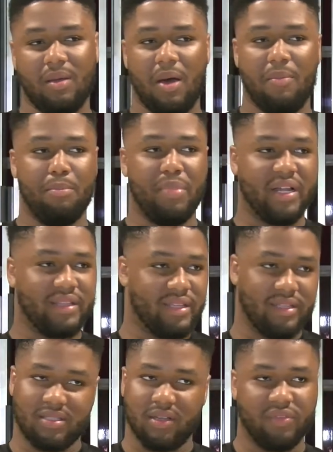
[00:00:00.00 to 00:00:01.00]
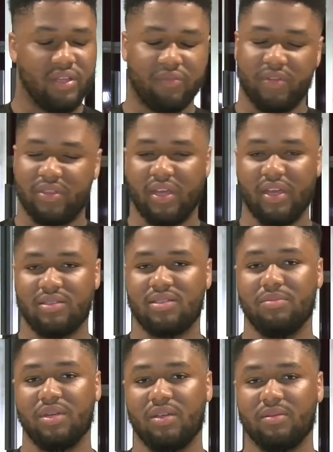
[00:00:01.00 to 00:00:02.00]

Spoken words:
abundance of different things to me.